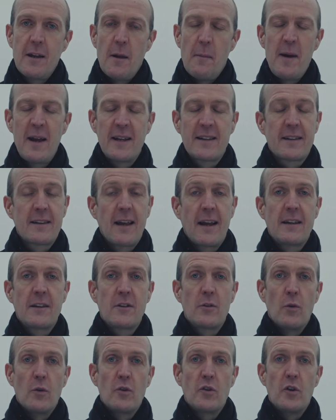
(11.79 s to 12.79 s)
I'm here today to
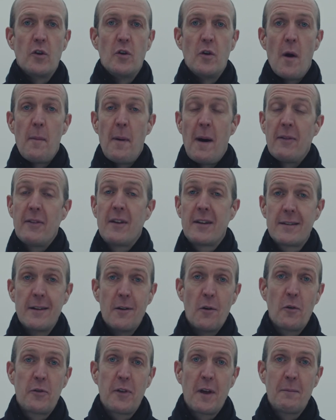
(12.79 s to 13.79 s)
talk to you about this
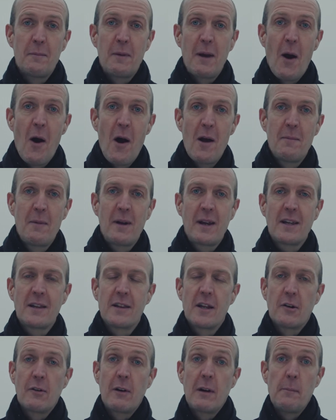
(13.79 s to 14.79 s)
little thing behind me,
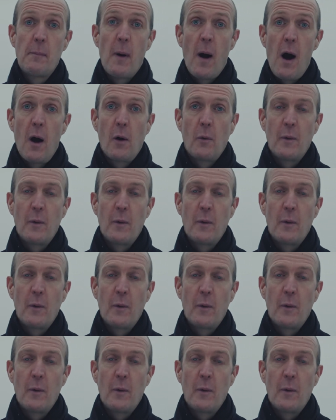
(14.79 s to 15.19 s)
the Green Park